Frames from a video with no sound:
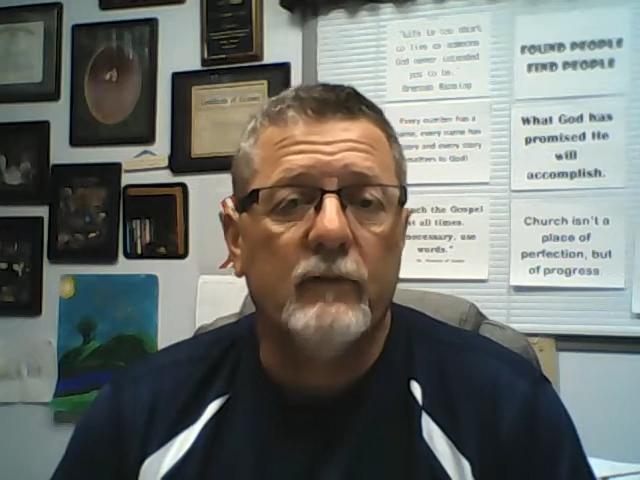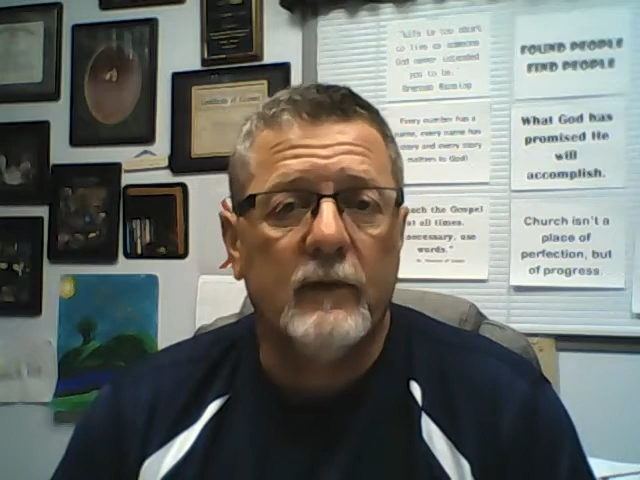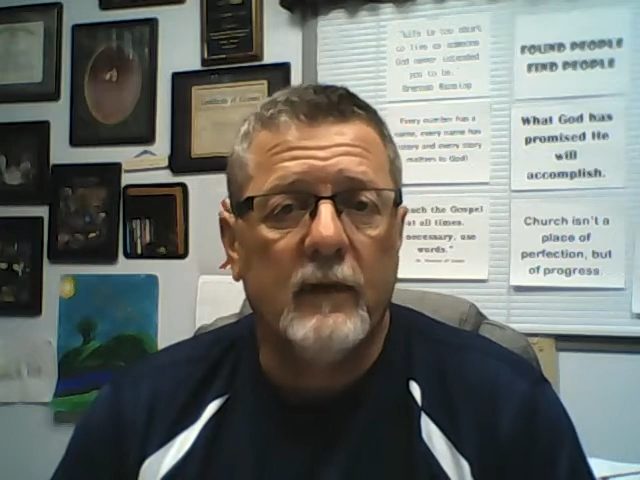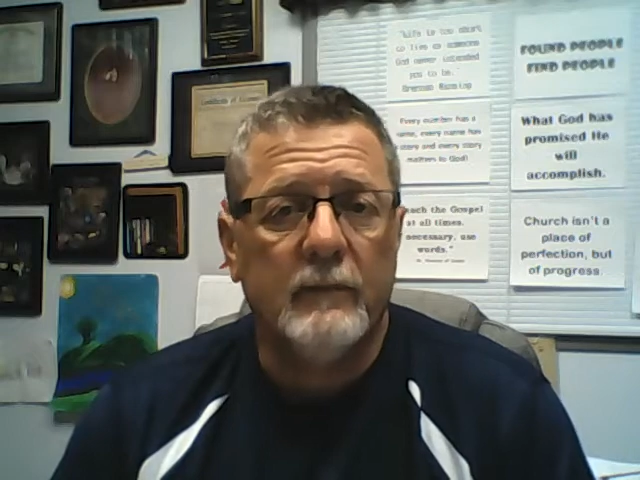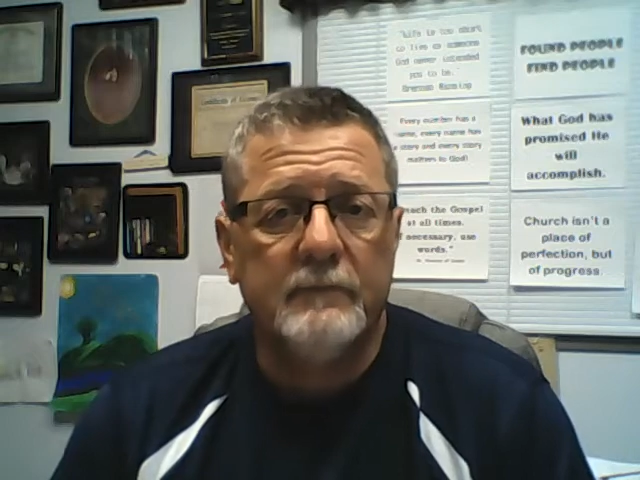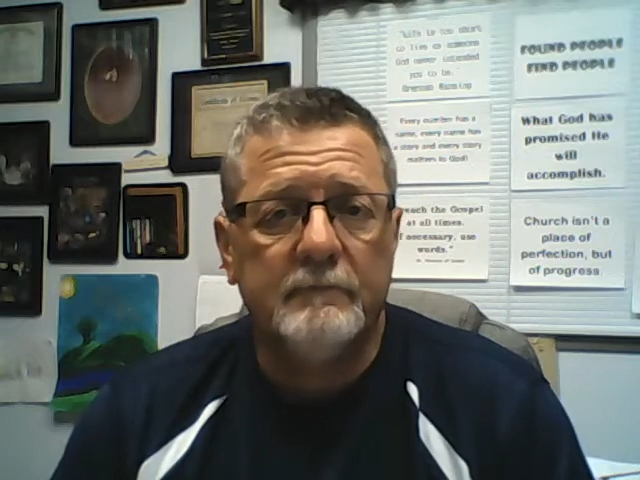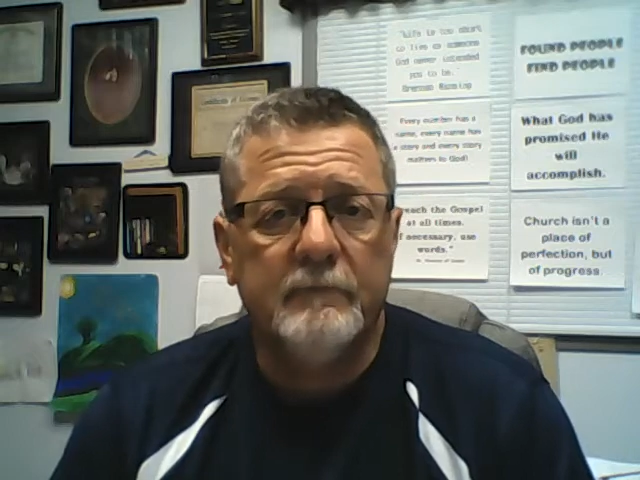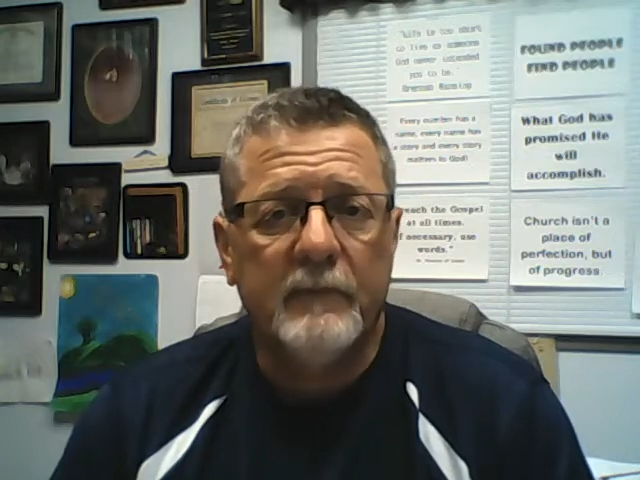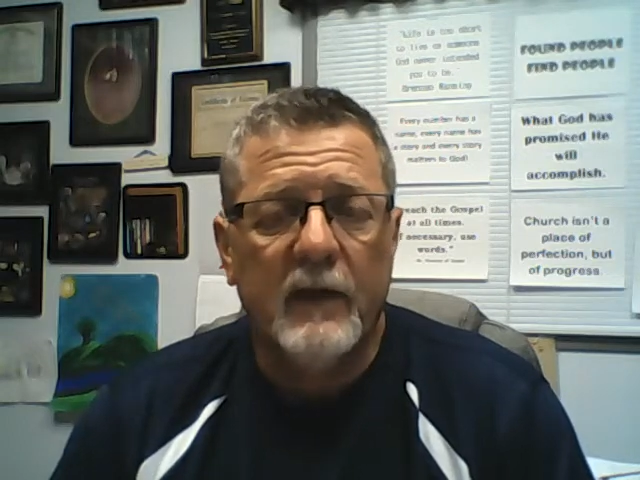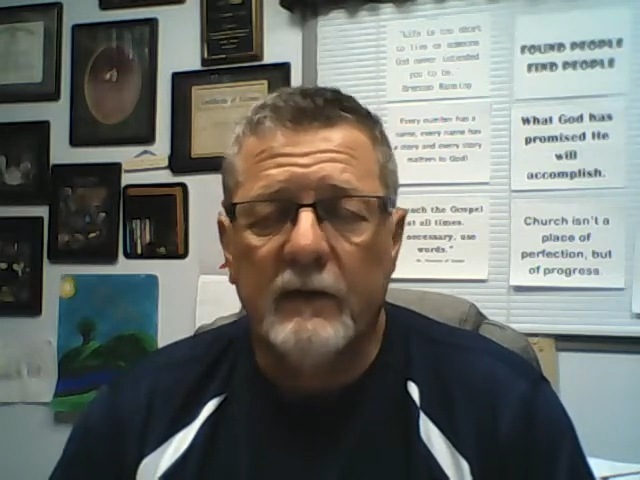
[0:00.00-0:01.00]
for them.
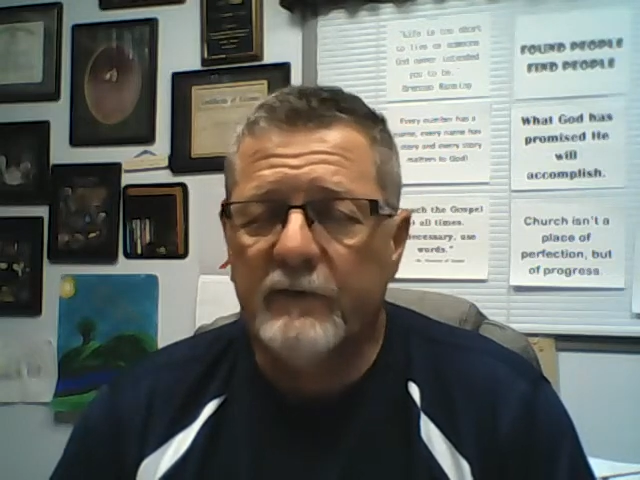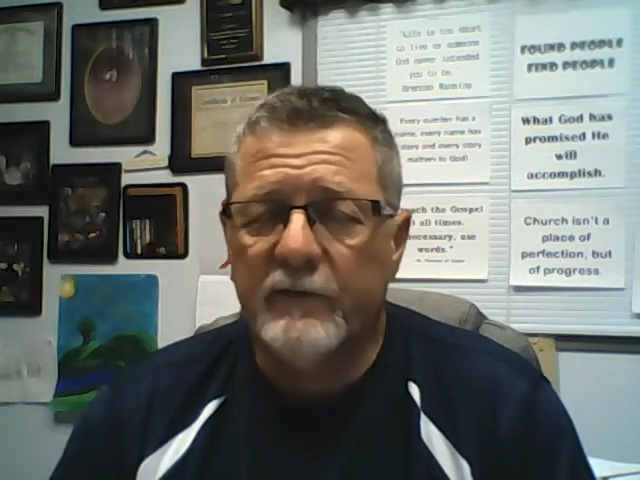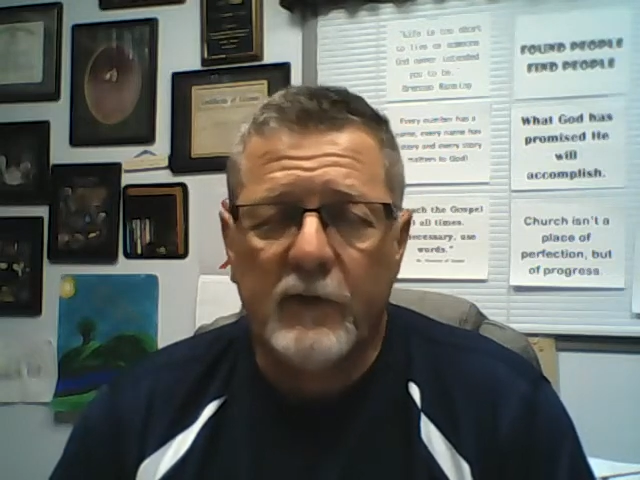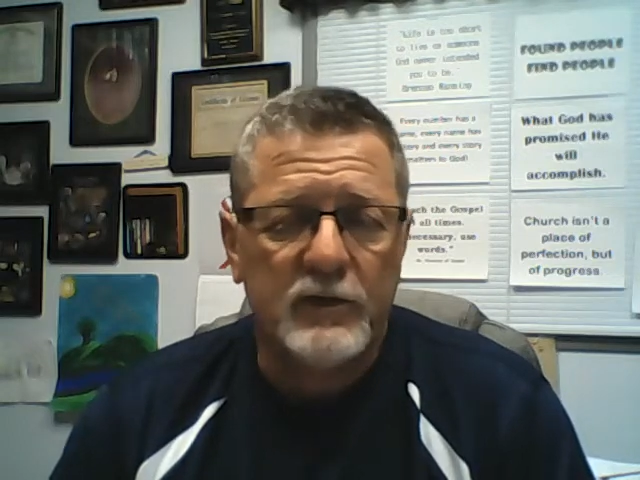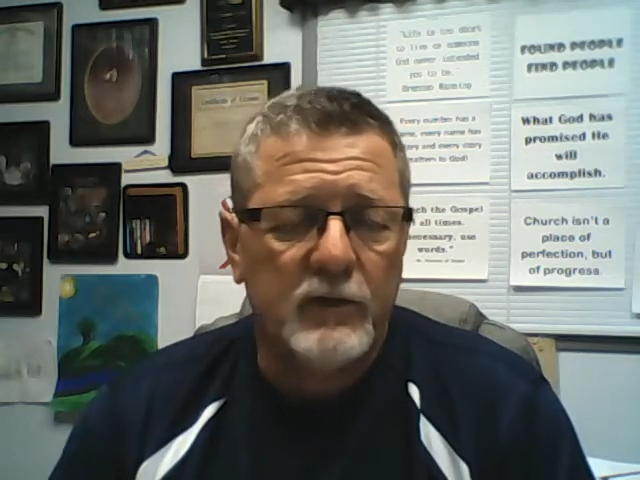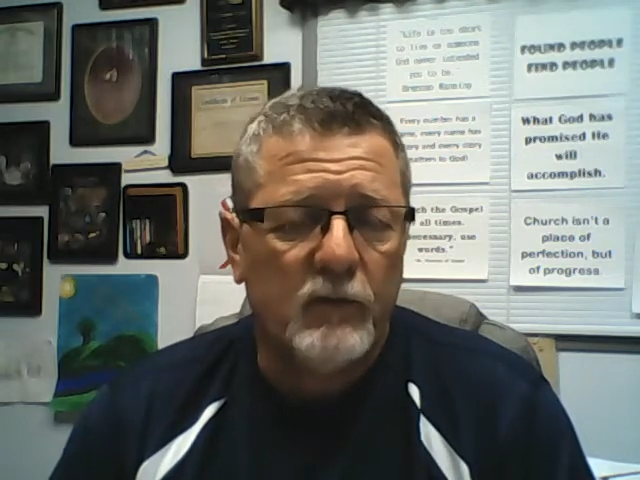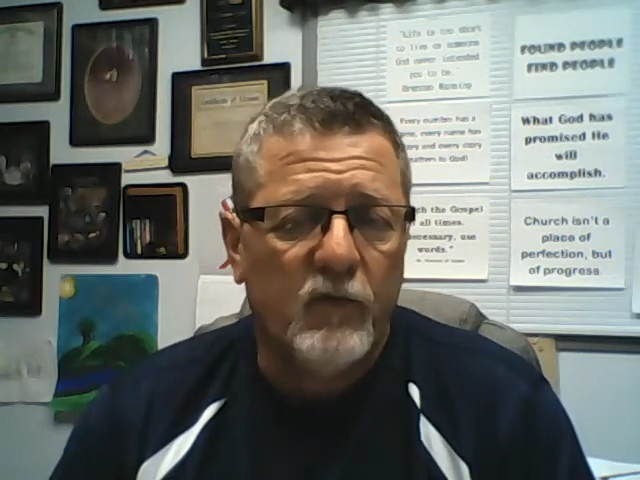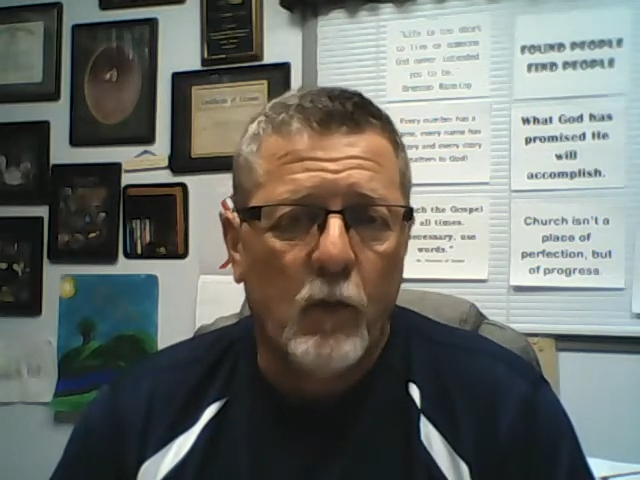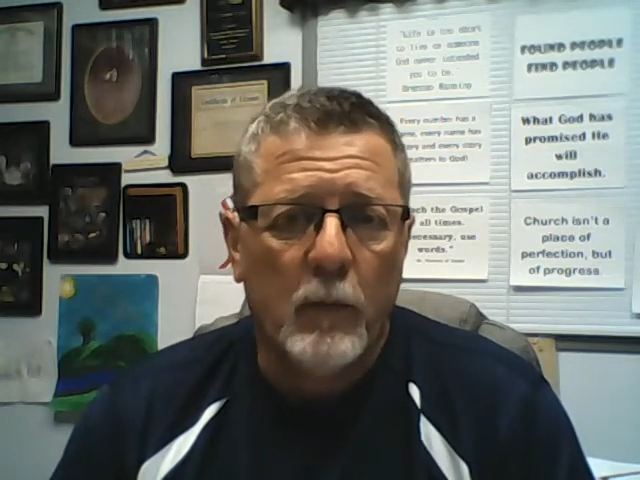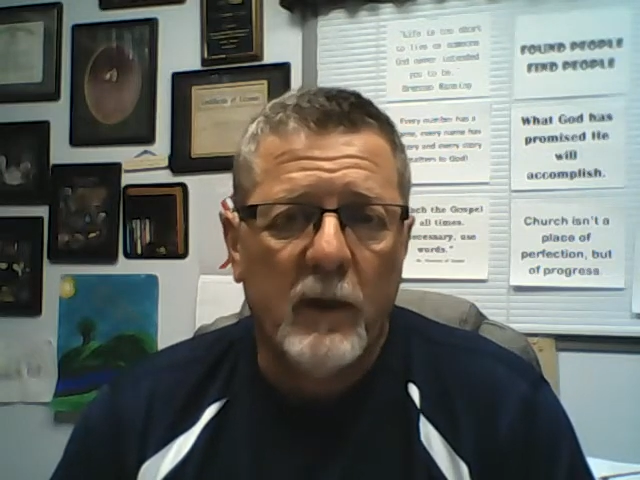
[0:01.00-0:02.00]
First and
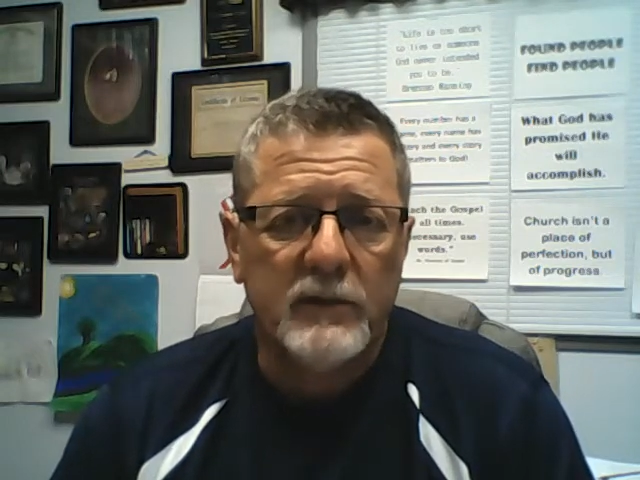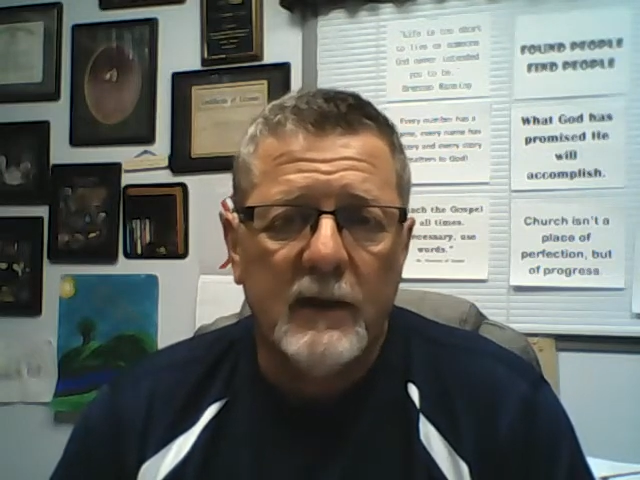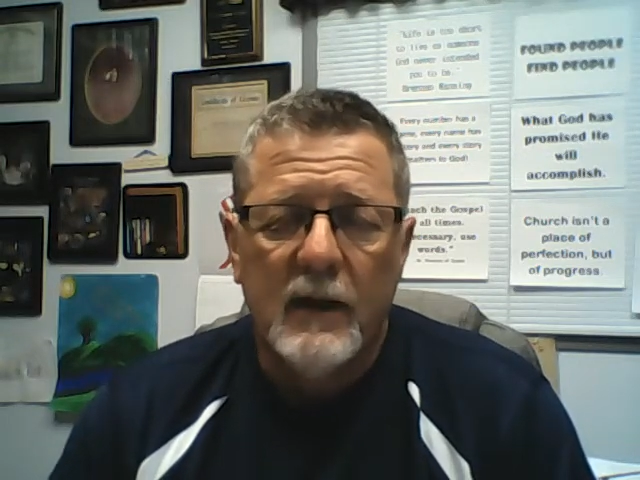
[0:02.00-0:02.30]
foremost,